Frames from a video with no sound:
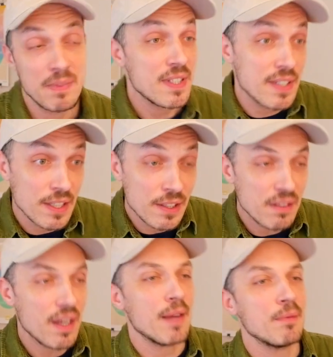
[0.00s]

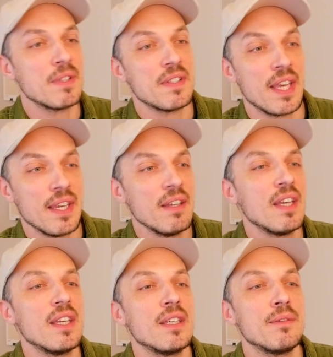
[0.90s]
Still, I would say
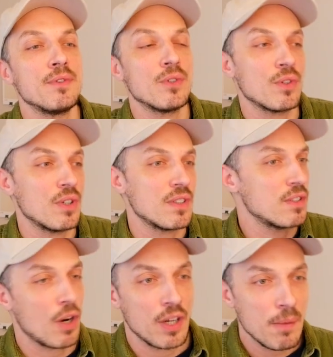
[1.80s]
if you're a
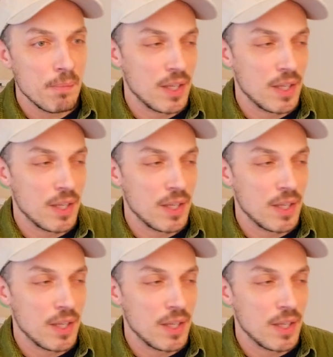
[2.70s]
startup